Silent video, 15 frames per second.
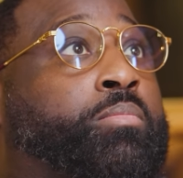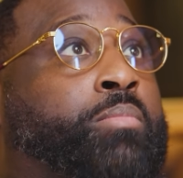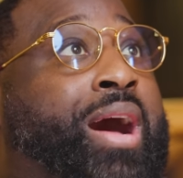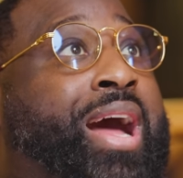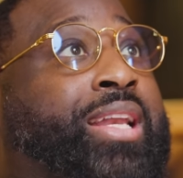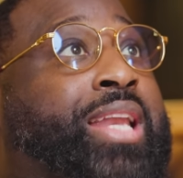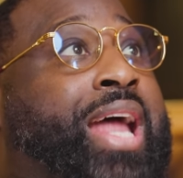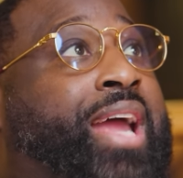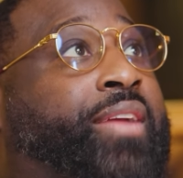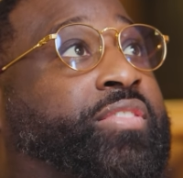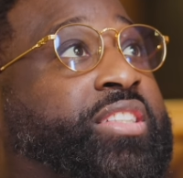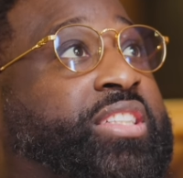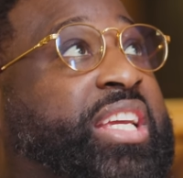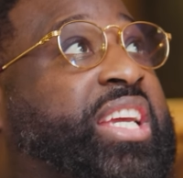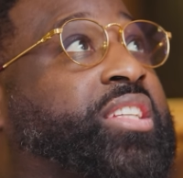My ninth
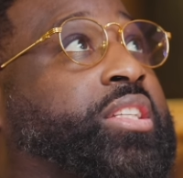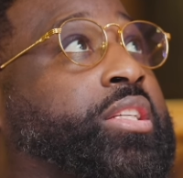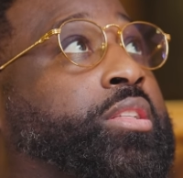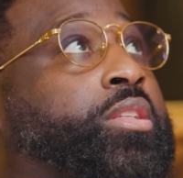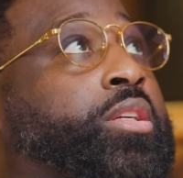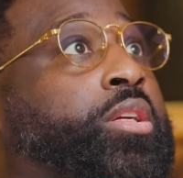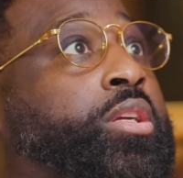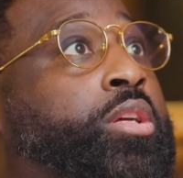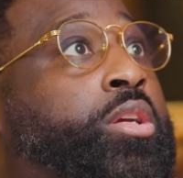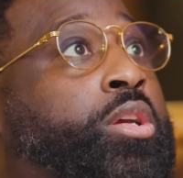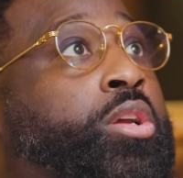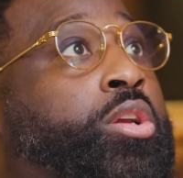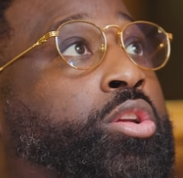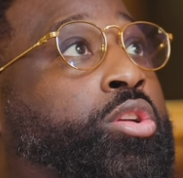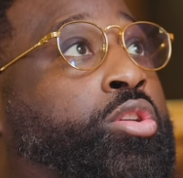season,
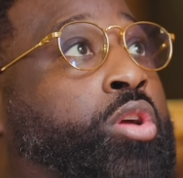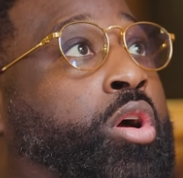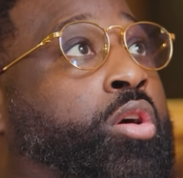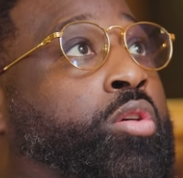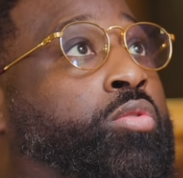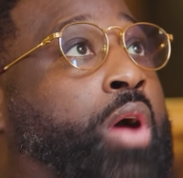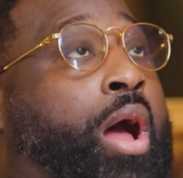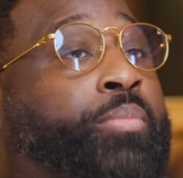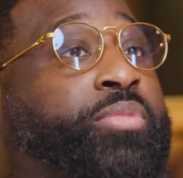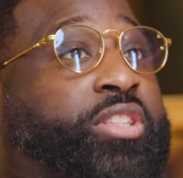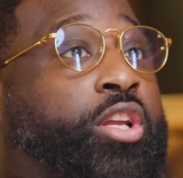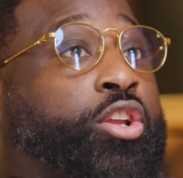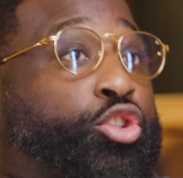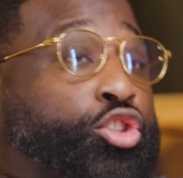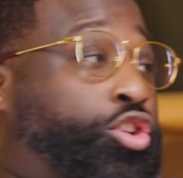you know, I'm
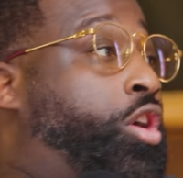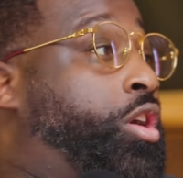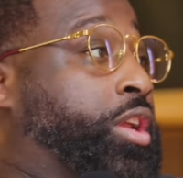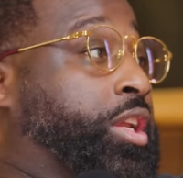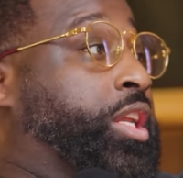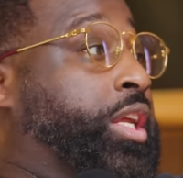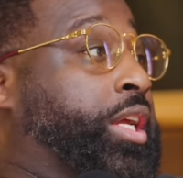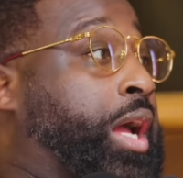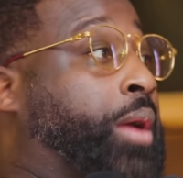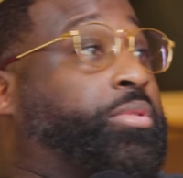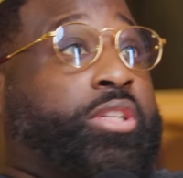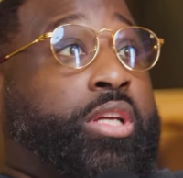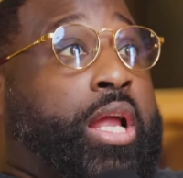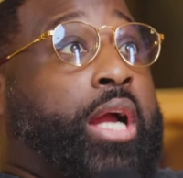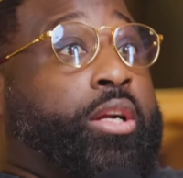still a starter in the league. I'm
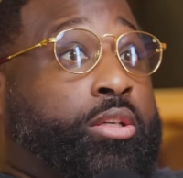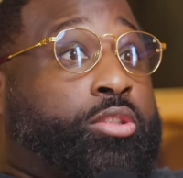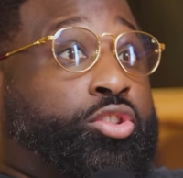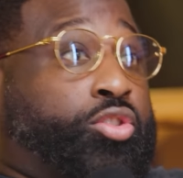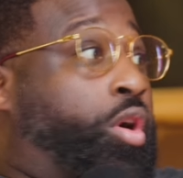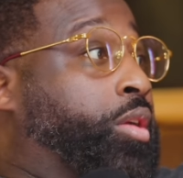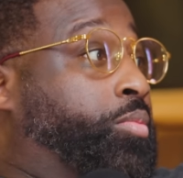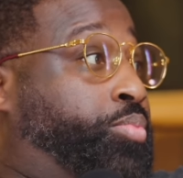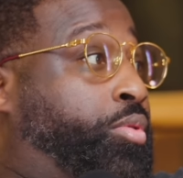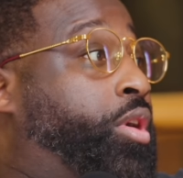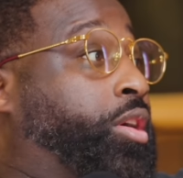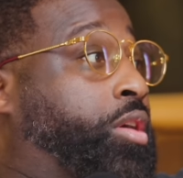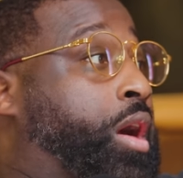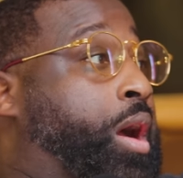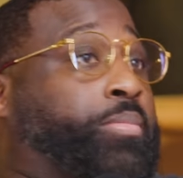still like a starting
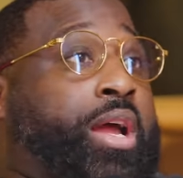point guard.